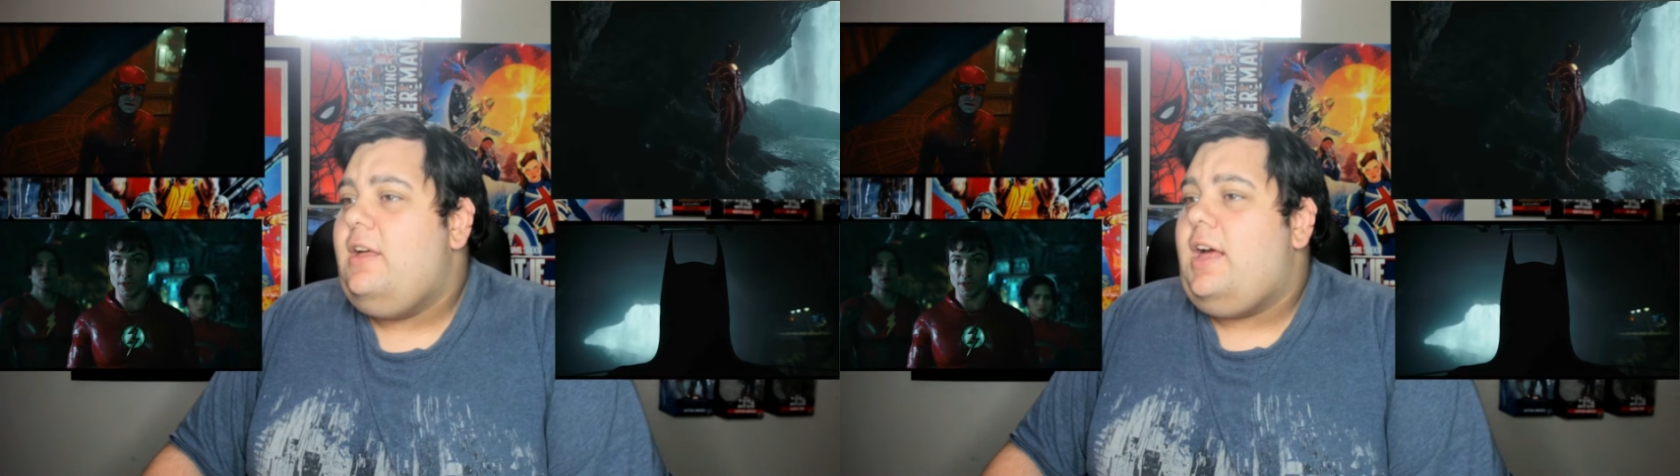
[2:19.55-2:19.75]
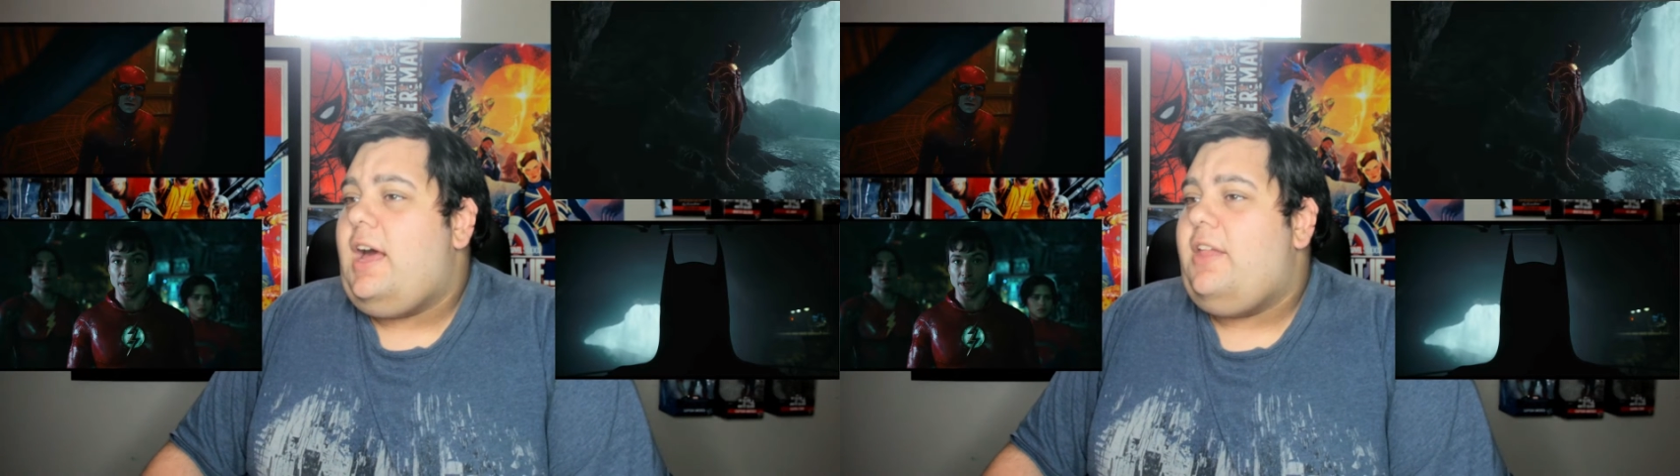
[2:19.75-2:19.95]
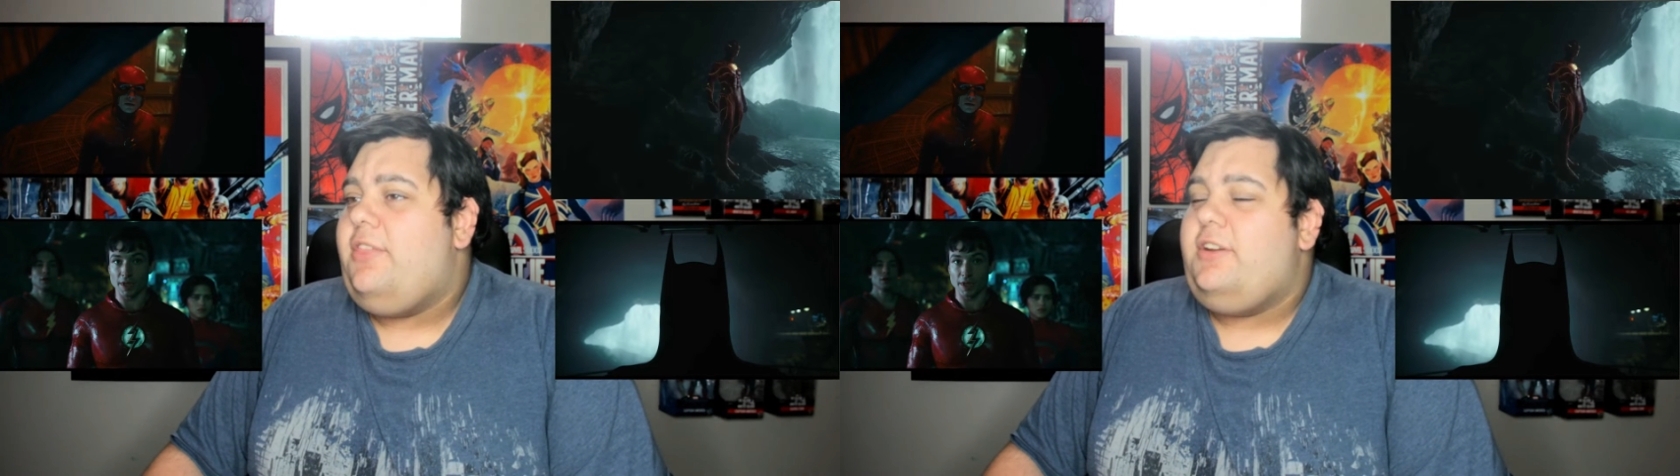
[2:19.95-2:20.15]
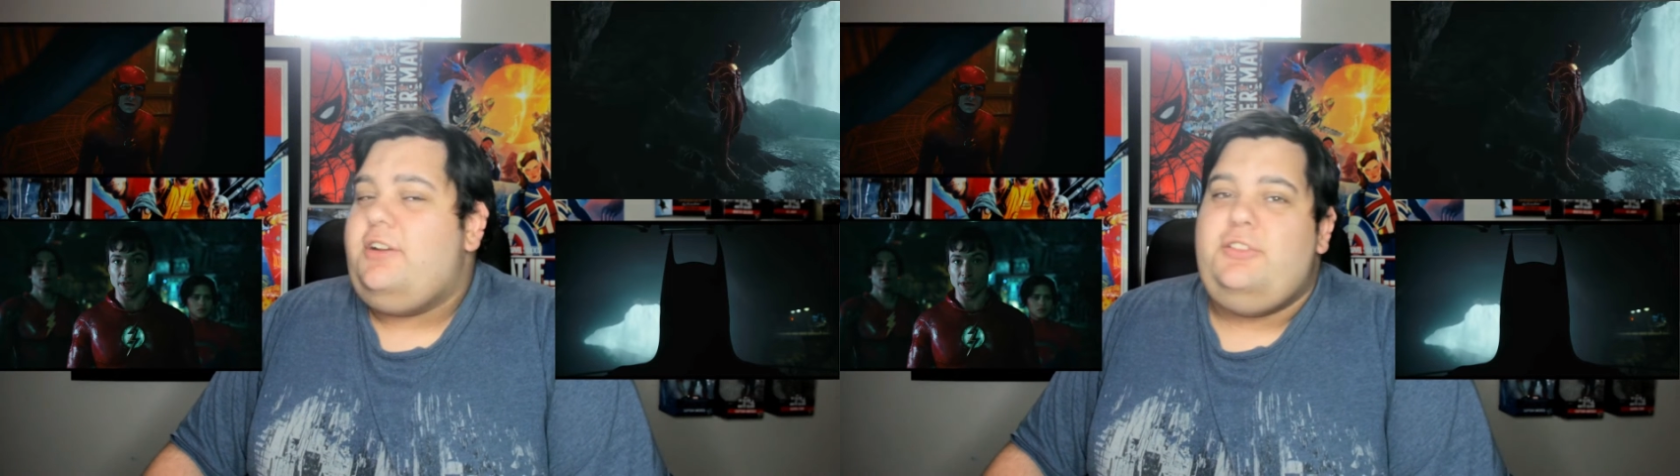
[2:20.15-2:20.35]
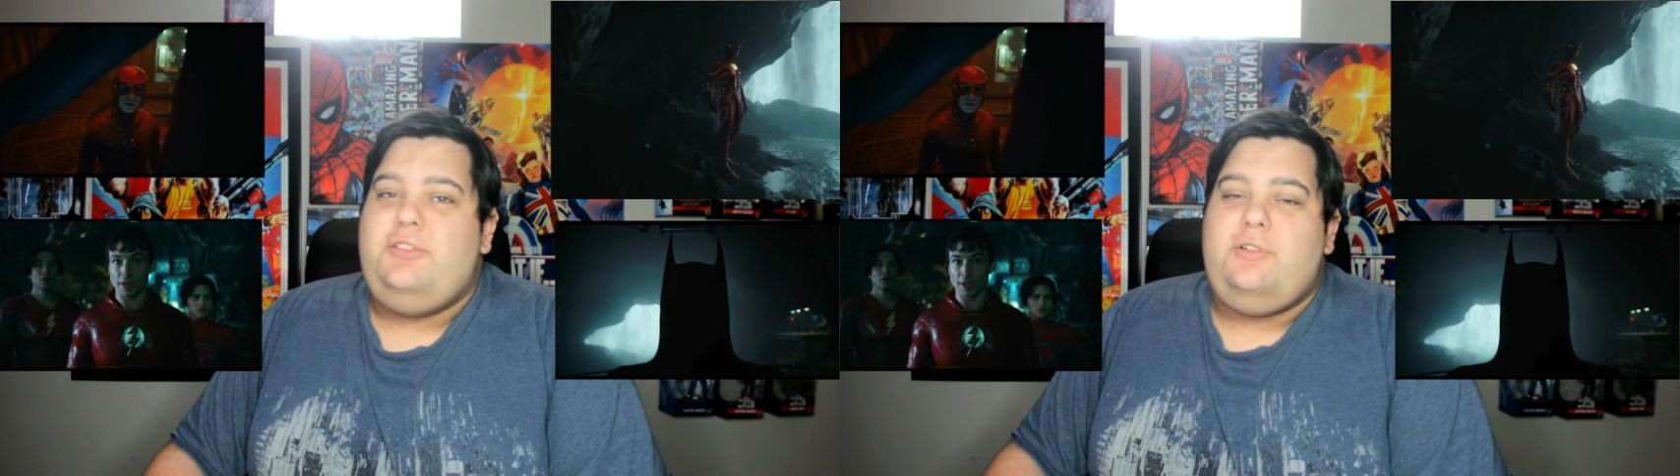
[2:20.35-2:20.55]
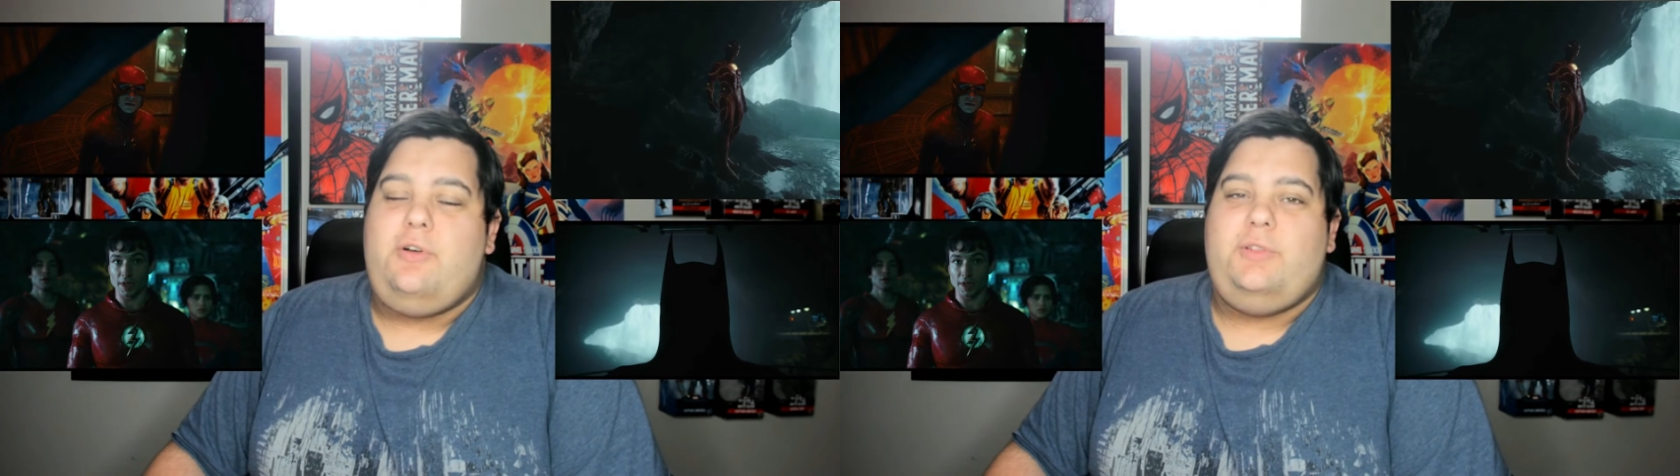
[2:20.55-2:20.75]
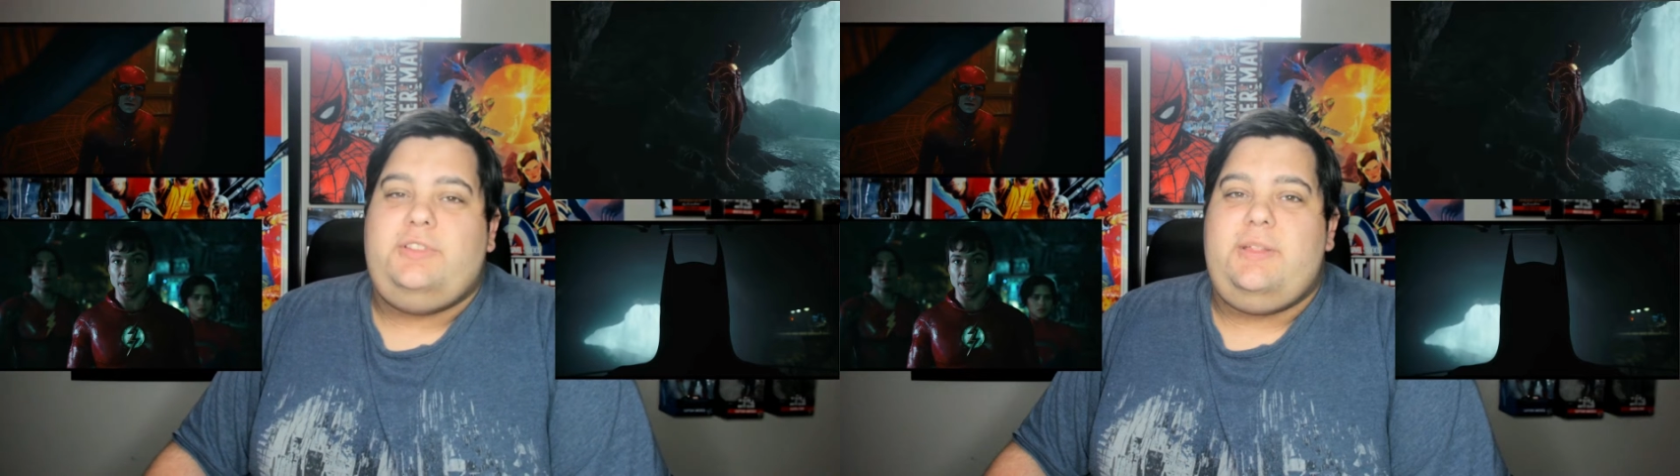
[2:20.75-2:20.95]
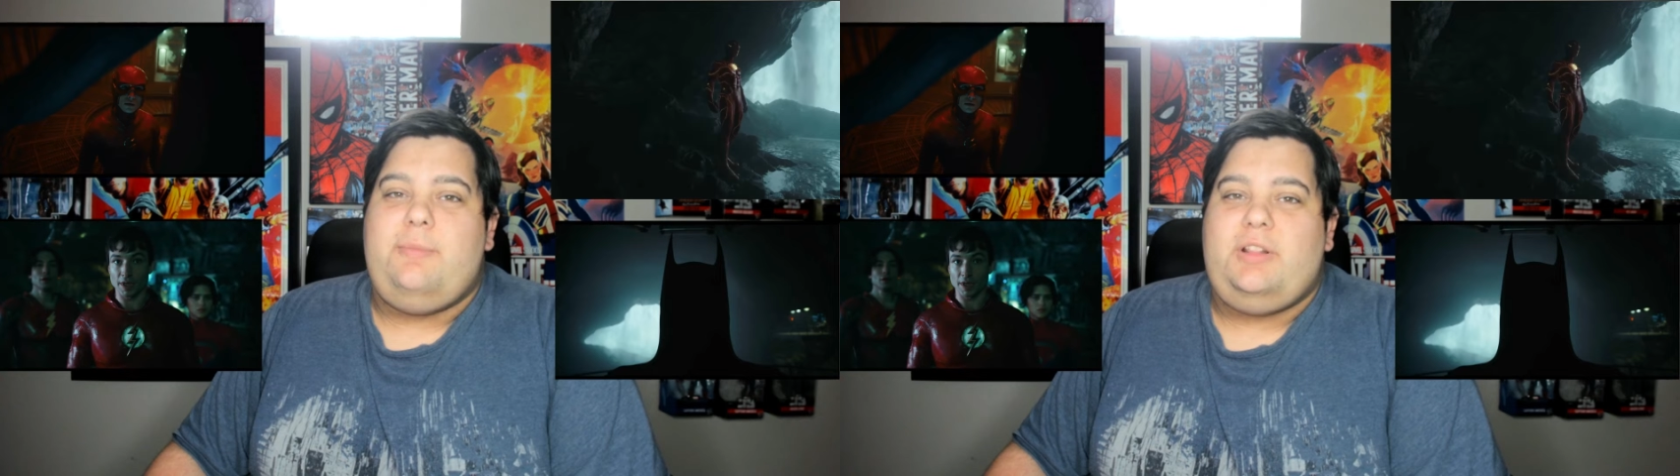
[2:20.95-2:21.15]
how they're going to go into
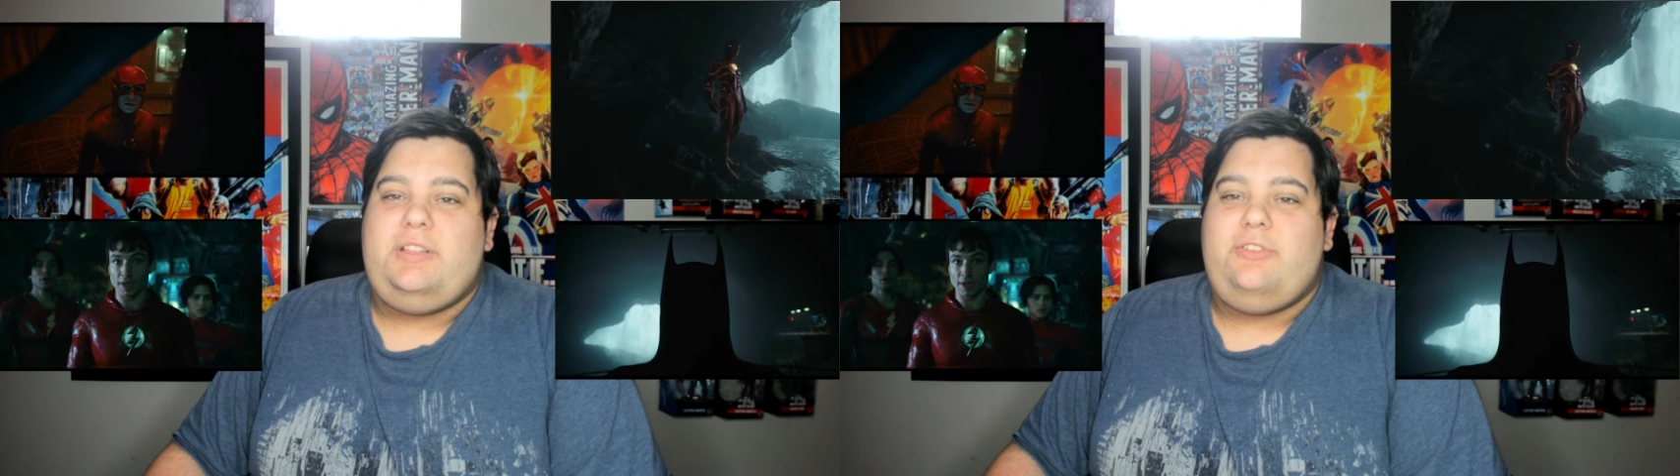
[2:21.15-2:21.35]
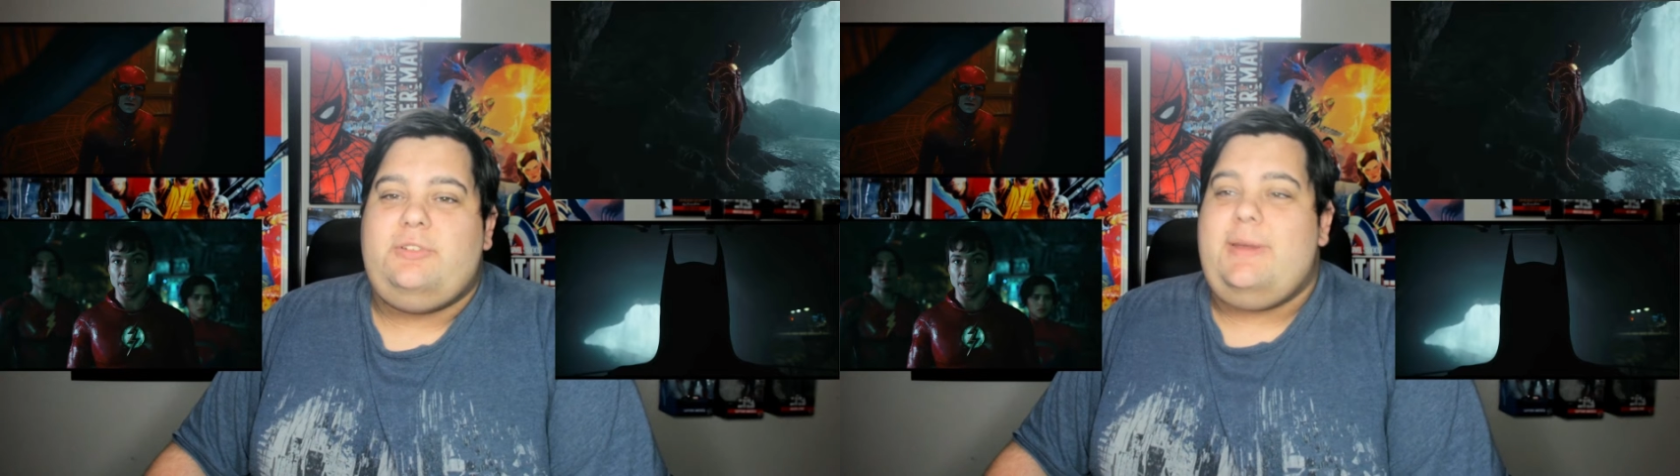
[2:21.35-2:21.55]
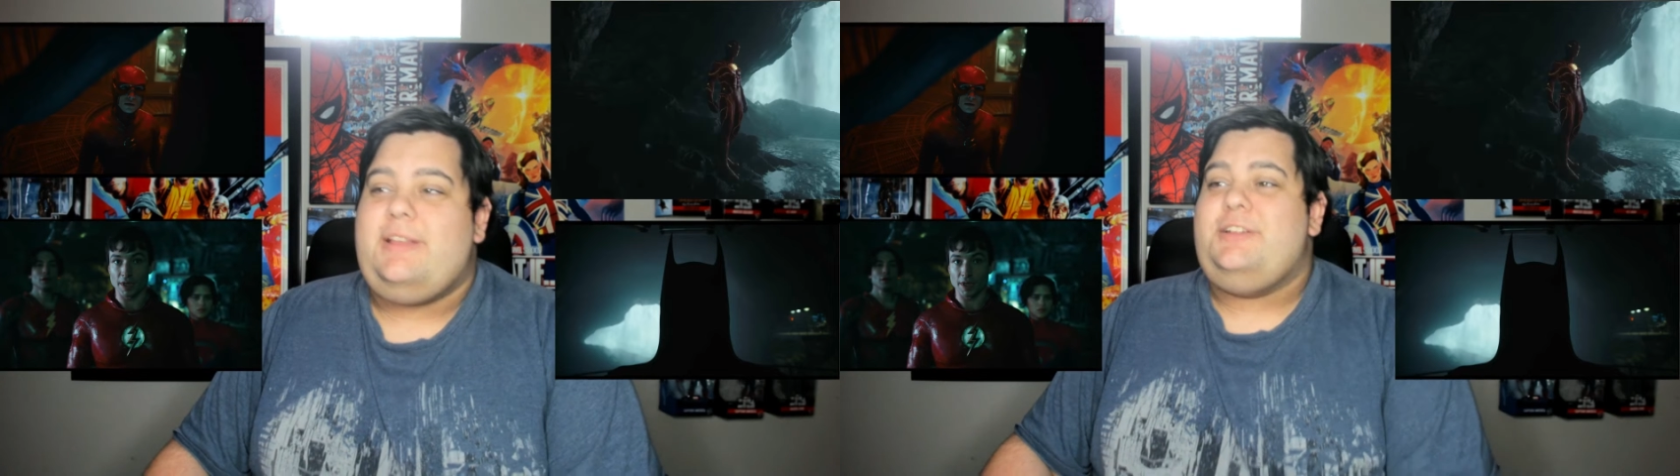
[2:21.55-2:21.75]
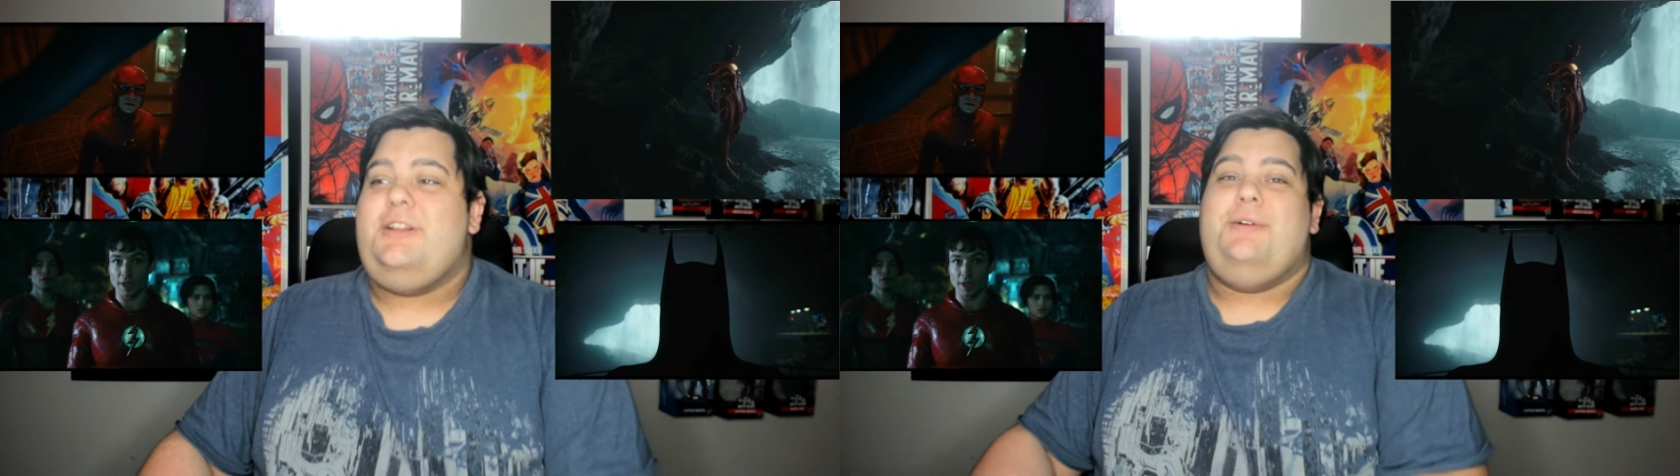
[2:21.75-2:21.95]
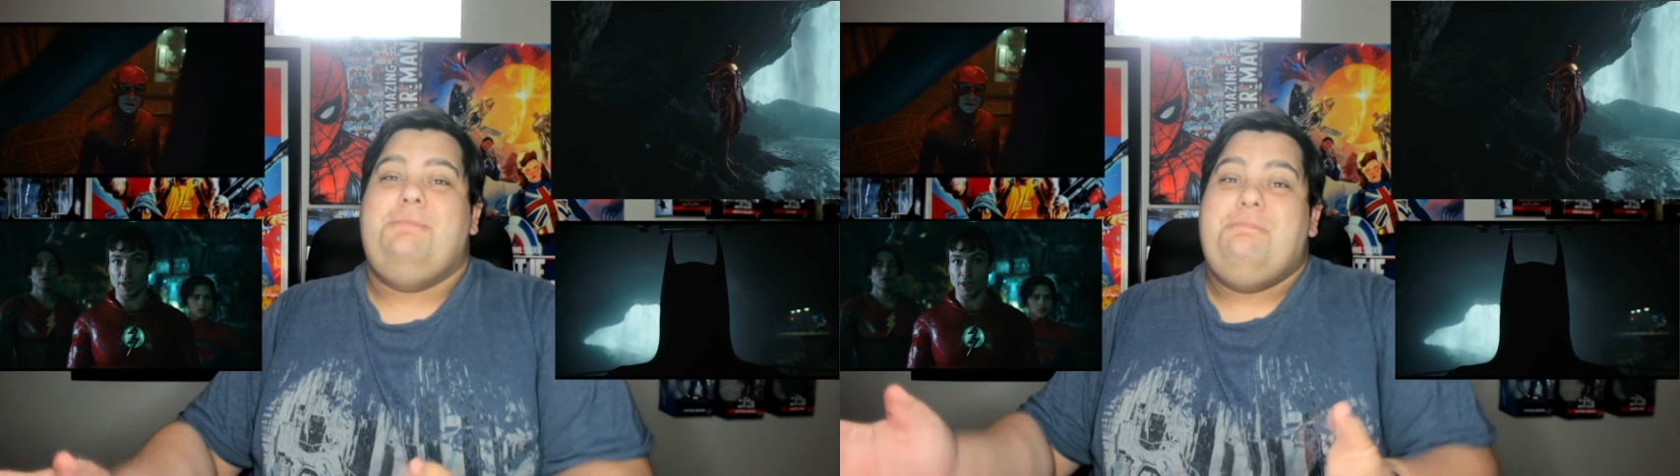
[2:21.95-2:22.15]
the multiverse, because you know